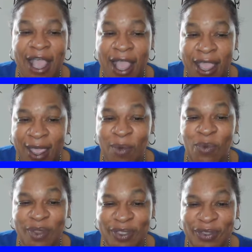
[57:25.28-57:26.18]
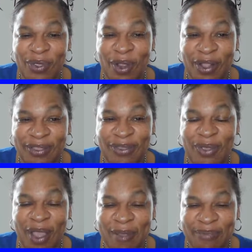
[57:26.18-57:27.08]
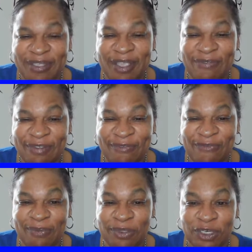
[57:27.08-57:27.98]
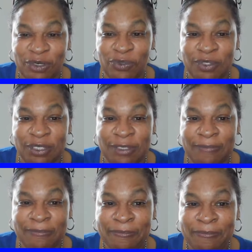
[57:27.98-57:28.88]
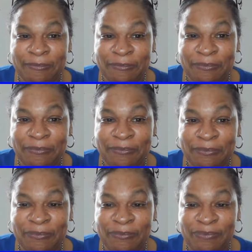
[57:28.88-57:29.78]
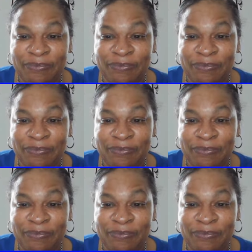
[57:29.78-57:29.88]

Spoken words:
I am one of you, Harley Q. I am definitely from Jersey. Yep.